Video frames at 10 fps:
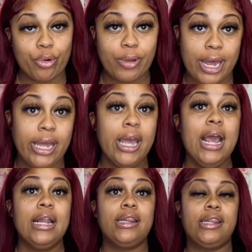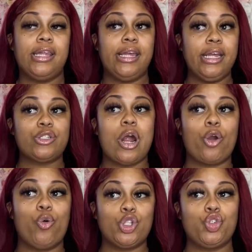Okay, these are
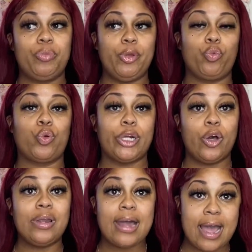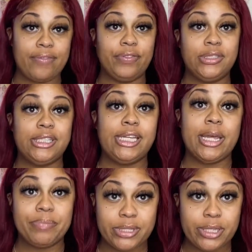going to be real life
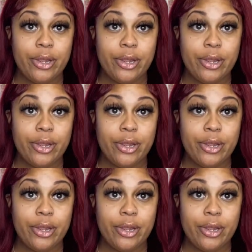tips,